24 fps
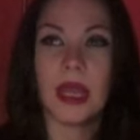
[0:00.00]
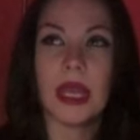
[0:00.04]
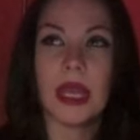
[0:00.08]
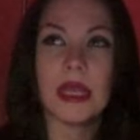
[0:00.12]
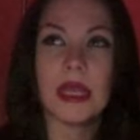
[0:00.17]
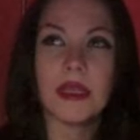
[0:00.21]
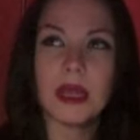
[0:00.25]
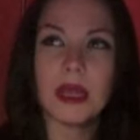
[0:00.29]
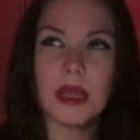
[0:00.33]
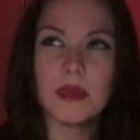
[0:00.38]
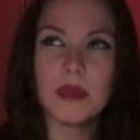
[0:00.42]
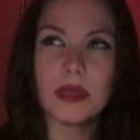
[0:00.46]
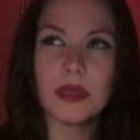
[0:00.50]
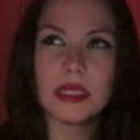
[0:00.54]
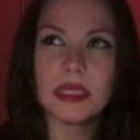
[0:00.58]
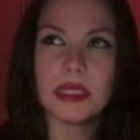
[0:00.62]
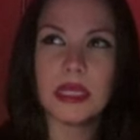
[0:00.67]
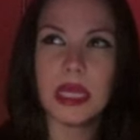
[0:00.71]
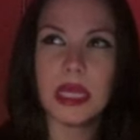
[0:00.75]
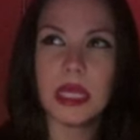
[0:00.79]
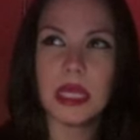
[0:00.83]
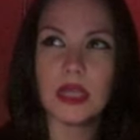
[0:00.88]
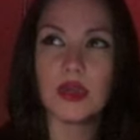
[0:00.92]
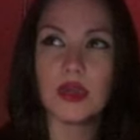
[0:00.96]
And I would
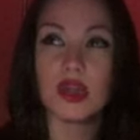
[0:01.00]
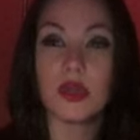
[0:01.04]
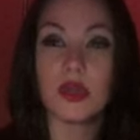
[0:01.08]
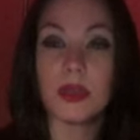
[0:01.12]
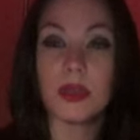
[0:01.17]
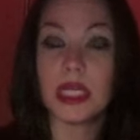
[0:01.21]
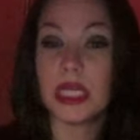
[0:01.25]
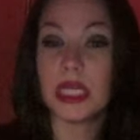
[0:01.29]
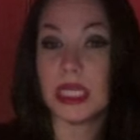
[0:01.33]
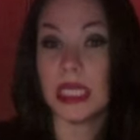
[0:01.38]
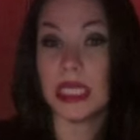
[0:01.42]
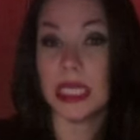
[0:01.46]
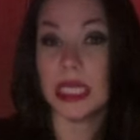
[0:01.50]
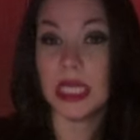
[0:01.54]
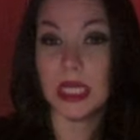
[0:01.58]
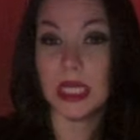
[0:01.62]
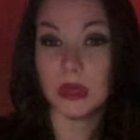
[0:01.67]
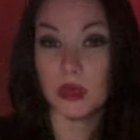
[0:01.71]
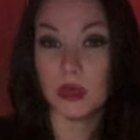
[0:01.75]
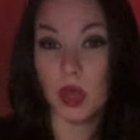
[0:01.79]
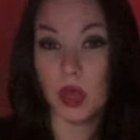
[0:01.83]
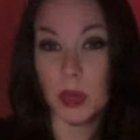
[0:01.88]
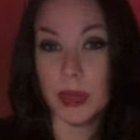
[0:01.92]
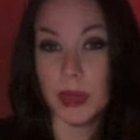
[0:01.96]
say you could be clingy
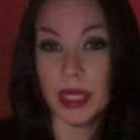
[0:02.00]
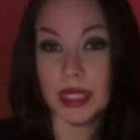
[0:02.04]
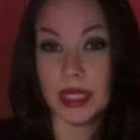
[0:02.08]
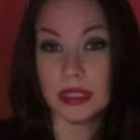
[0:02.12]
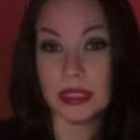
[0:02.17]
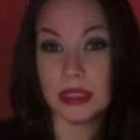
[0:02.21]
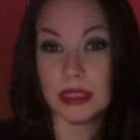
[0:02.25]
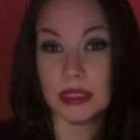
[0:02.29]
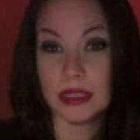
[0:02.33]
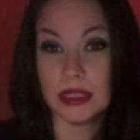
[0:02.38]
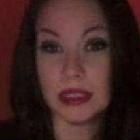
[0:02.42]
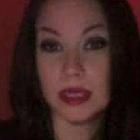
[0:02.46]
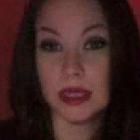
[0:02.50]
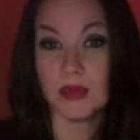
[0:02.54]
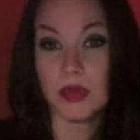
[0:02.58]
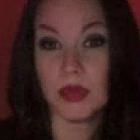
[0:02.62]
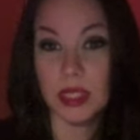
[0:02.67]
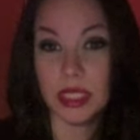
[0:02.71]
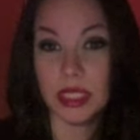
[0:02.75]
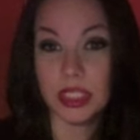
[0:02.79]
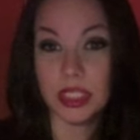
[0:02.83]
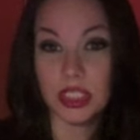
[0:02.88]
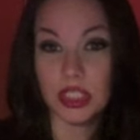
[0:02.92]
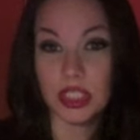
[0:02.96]
in romance, in
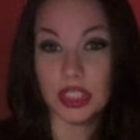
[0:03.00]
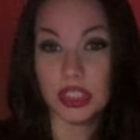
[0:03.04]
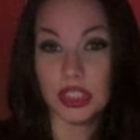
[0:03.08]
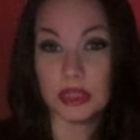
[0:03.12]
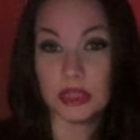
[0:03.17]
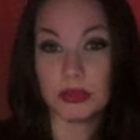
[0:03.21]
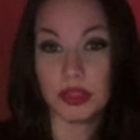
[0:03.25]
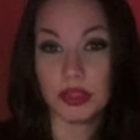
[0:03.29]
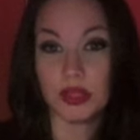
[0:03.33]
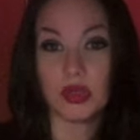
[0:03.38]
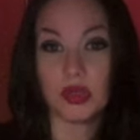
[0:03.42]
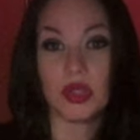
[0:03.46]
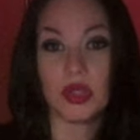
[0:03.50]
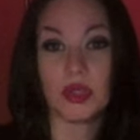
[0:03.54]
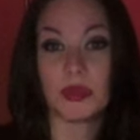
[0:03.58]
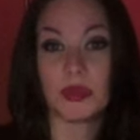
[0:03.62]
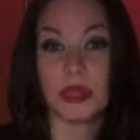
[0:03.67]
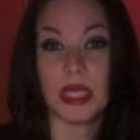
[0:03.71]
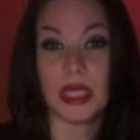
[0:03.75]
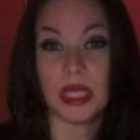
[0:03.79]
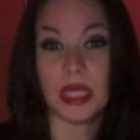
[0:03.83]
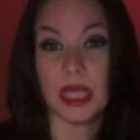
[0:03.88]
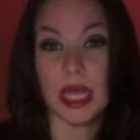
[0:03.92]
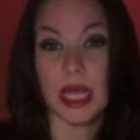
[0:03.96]
relationships. You could
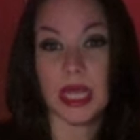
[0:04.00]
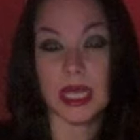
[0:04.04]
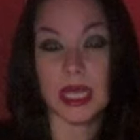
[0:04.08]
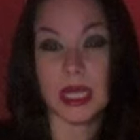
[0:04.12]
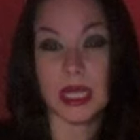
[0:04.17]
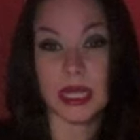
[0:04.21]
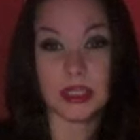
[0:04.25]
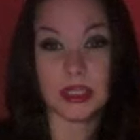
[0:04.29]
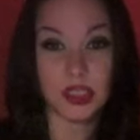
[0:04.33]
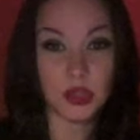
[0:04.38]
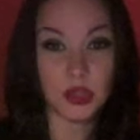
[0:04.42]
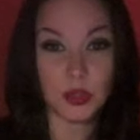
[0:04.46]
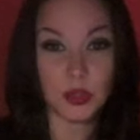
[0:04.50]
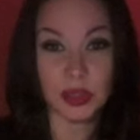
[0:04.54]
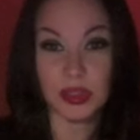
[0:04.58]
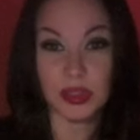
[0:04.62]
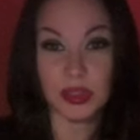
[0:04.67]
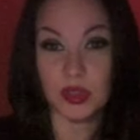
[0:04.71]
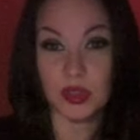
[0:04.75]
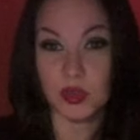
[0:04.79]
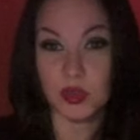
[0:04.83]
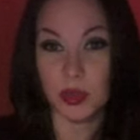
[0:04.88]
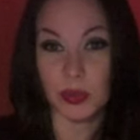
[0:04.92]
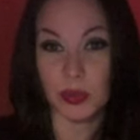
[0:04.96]
be like, I just want
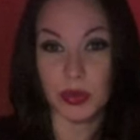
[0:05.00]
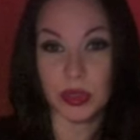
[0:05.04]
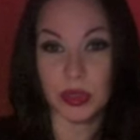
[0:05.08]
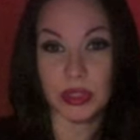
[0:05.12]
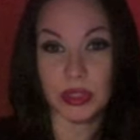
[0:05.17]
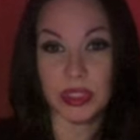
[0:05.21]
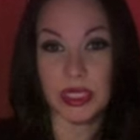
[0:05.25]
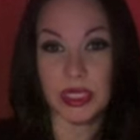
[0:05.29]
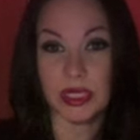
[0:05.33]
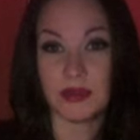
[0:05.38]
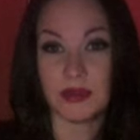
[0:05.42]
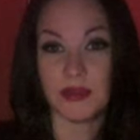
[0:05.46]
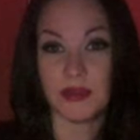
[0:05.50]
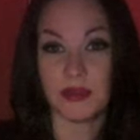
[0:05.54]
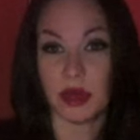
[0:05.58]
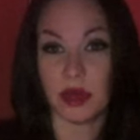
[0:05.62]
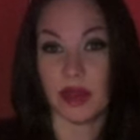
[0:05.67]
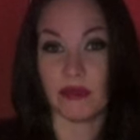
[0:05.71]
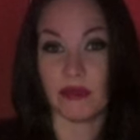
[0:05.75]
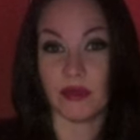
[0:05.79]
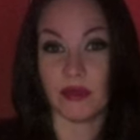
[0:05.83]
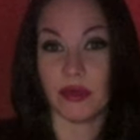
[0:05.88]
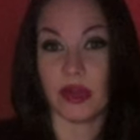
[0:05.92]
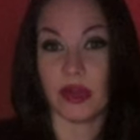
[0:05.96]
this one person
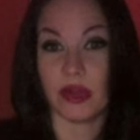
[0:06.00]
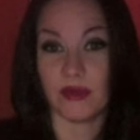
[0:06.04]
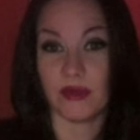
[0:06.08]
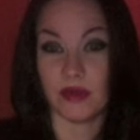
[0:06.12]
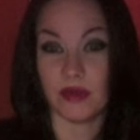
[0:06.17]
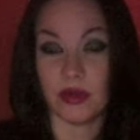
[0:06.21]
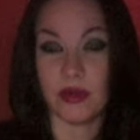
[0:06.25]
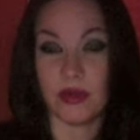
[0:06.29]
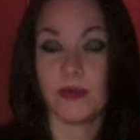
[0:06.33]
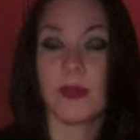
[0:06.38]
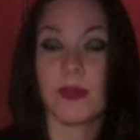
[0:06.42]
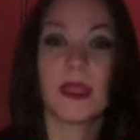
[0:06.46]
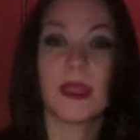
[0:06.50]
forever and ever.